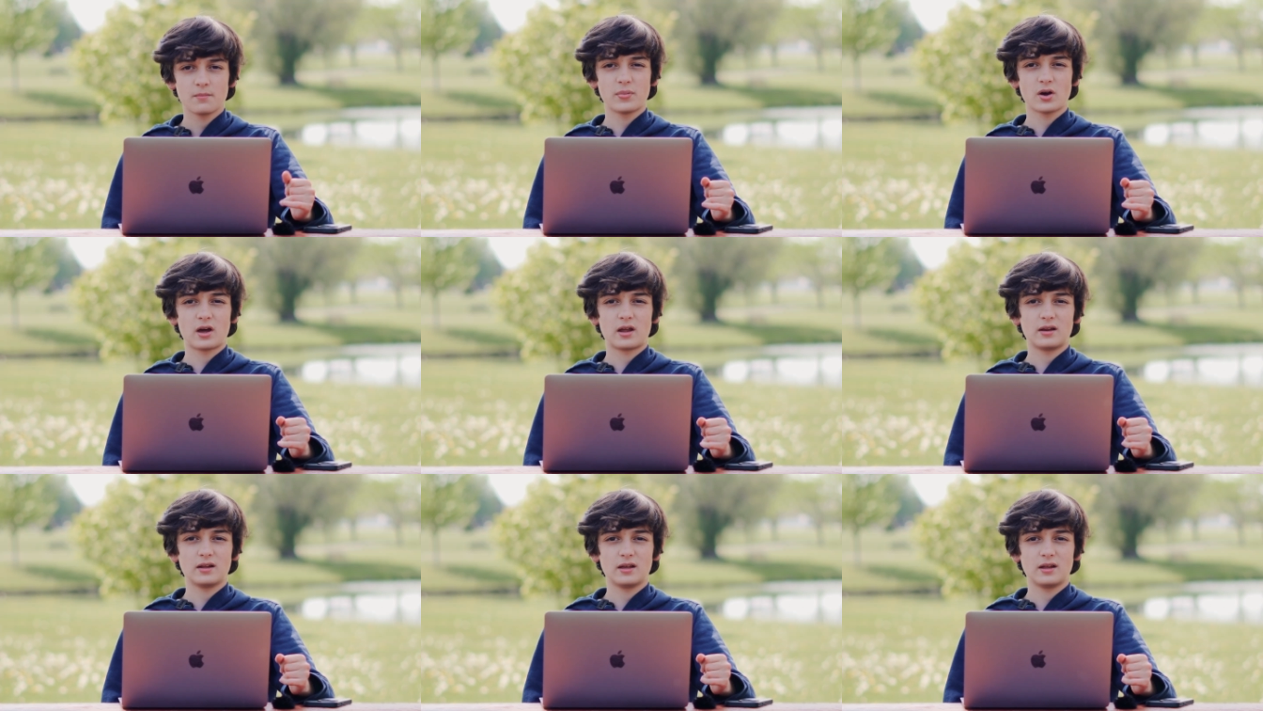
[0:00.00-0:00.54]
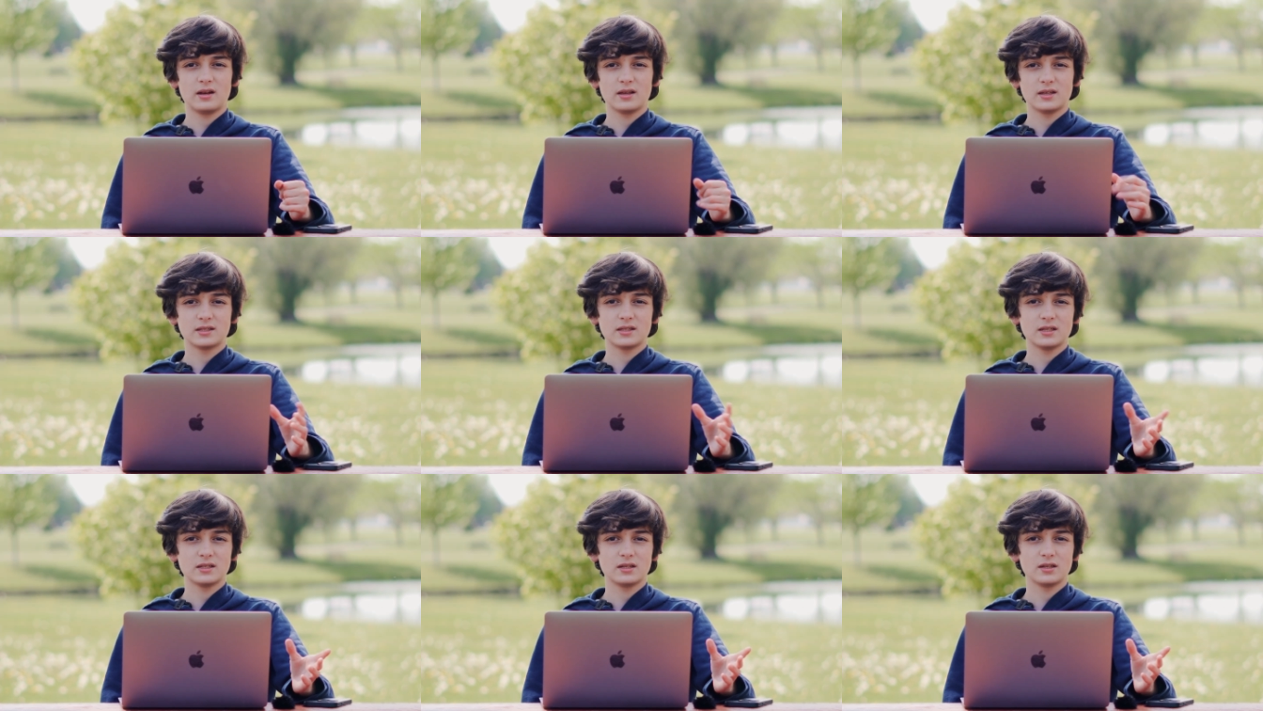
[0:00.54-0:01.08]
but it
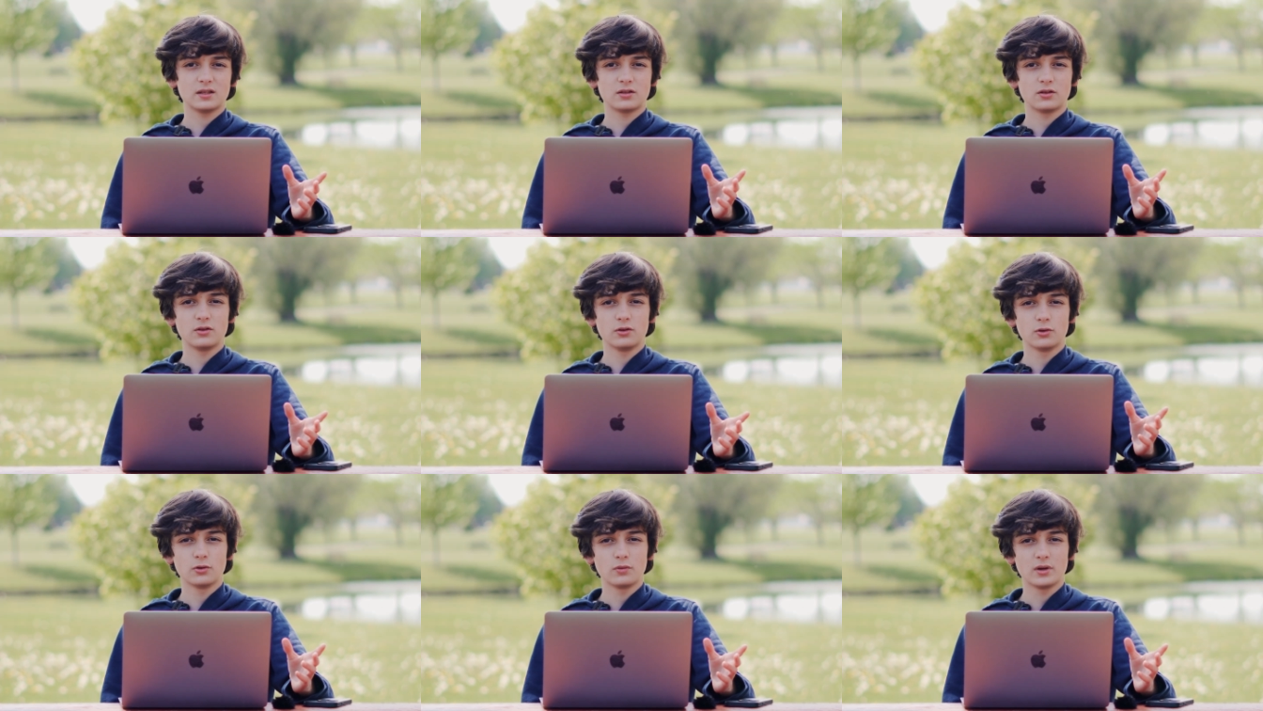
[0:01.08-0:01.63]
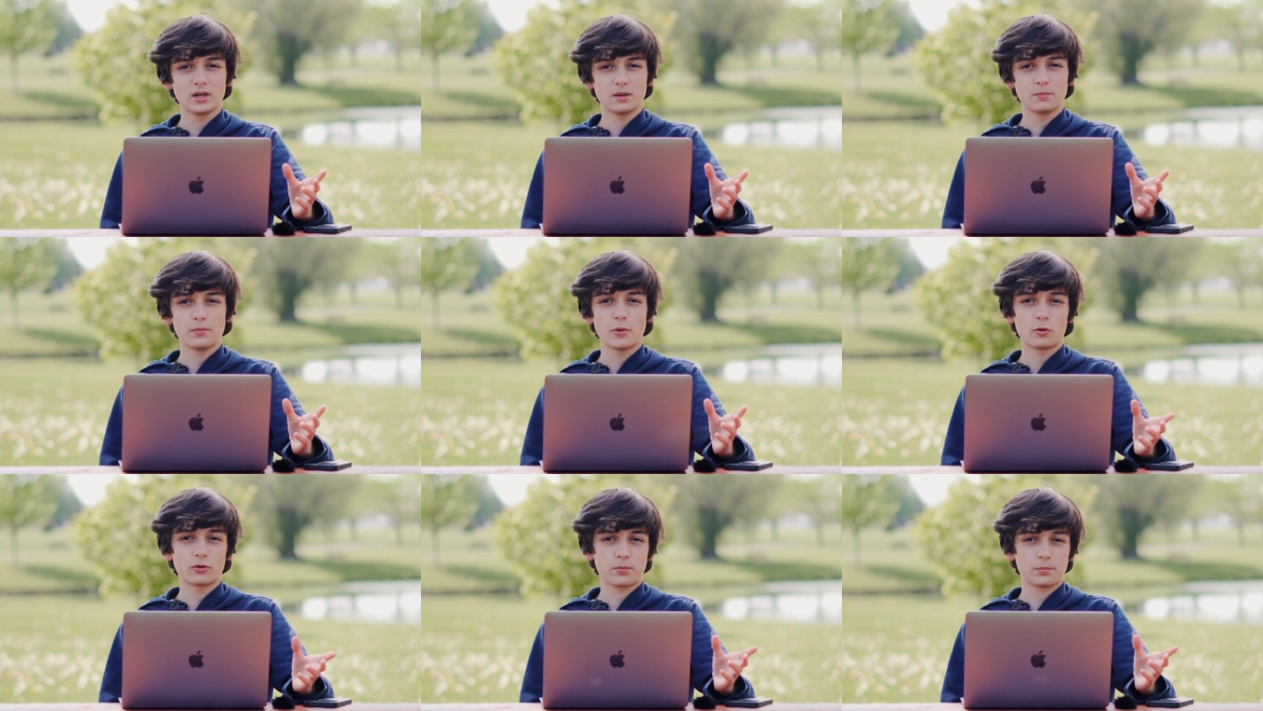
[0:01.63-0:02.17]
is easy to do in
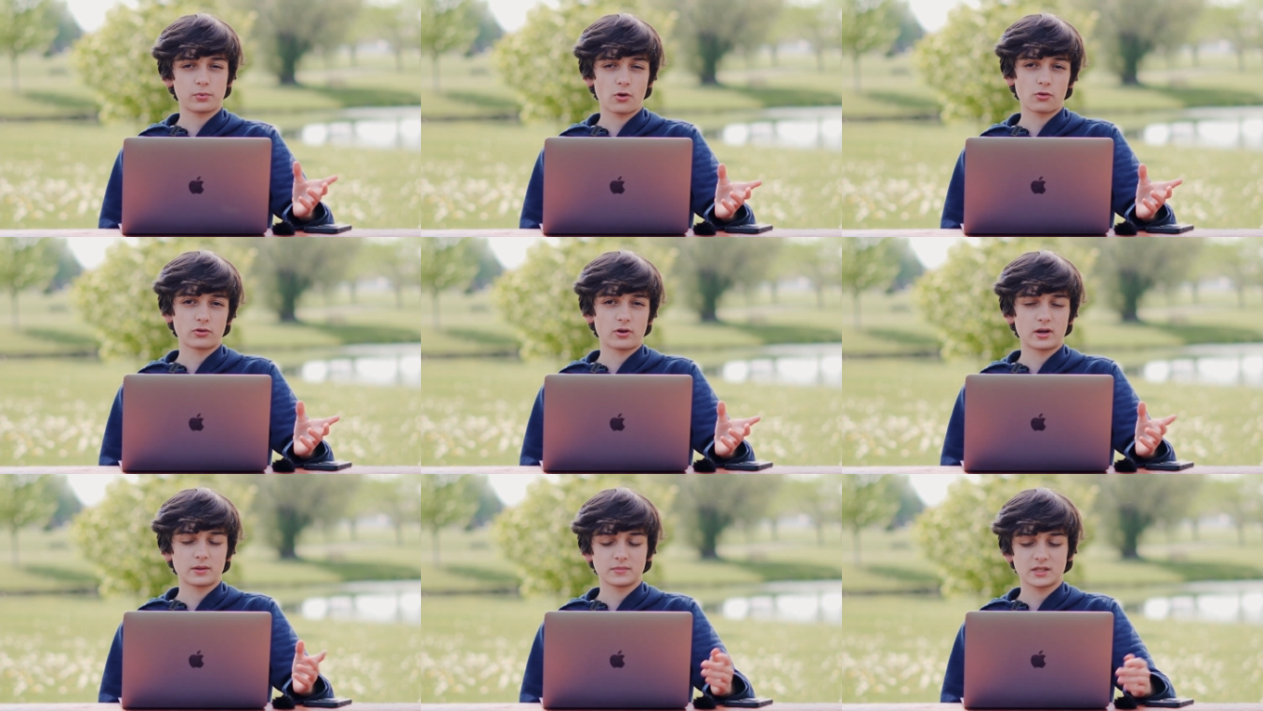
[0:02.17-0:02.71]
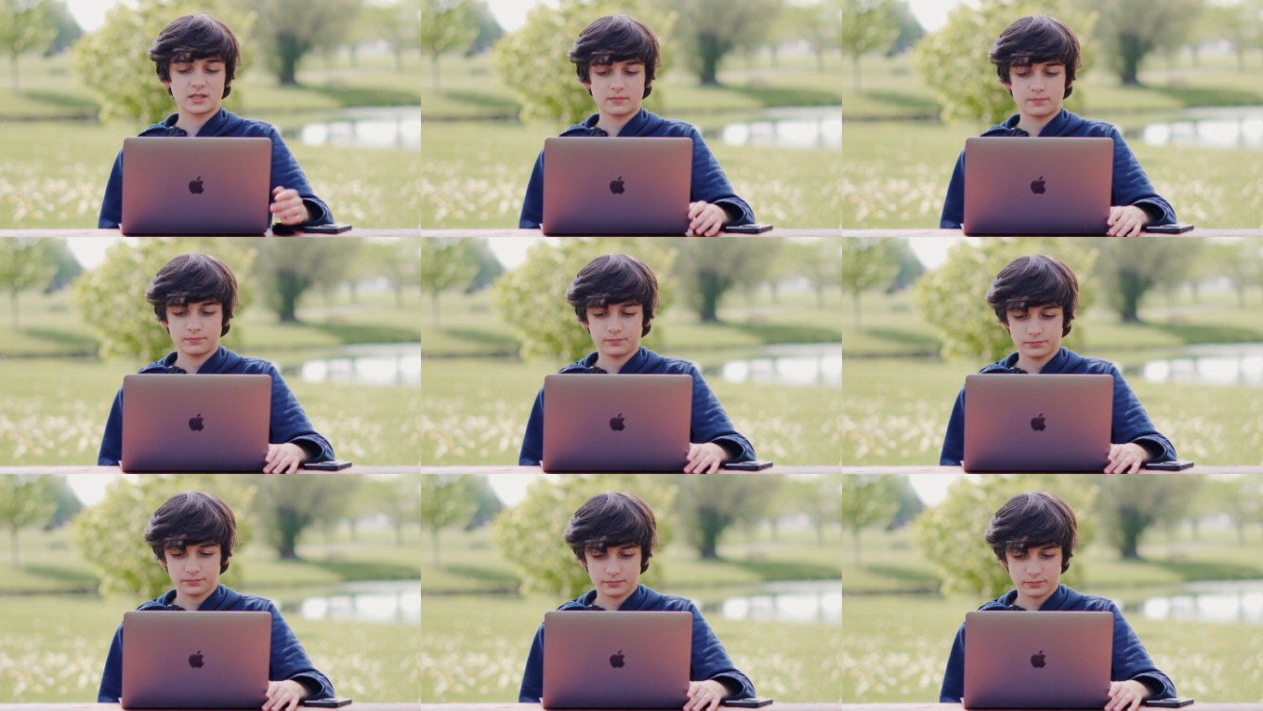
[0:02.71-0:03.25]
both programs.
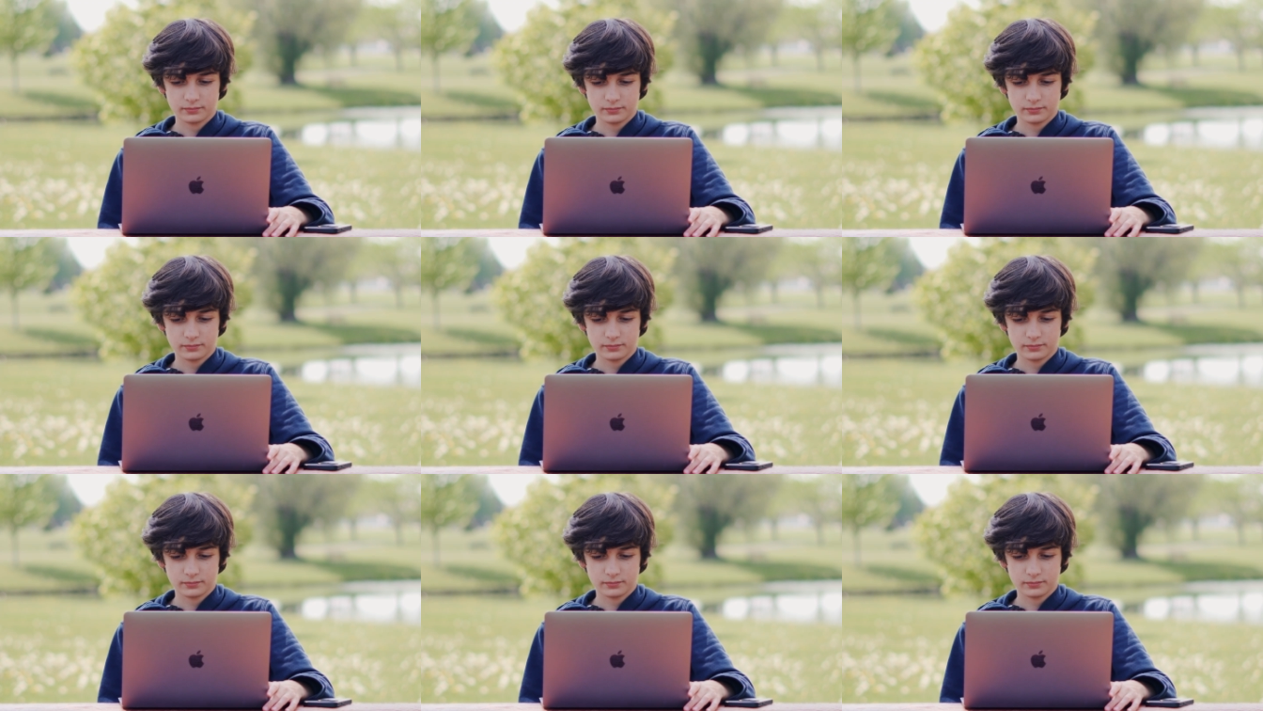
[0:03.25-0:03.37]
So that's a